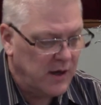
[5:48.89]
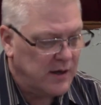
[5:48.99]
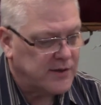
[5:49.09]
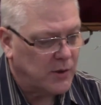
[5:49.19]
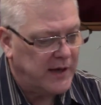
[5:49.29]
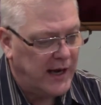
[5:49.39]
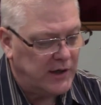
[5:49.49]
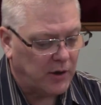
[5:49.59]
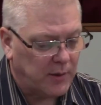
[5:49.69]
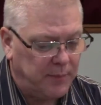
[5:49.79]
So
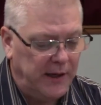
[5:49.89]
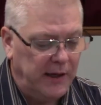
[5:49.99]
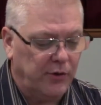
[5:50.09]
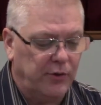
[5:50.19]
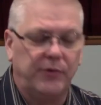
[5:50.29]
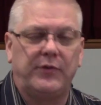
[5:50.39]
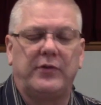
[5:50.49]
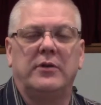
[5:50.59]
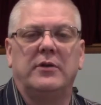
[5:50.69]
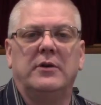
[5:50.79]
Daniel
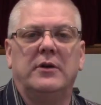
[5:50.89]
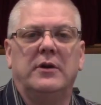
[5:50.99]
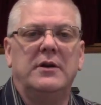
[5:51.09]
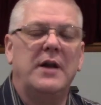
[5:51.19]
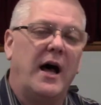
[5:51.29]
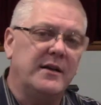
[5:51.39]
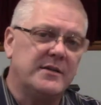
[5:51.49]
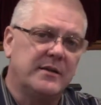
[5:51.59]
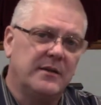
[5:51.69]
appeals, not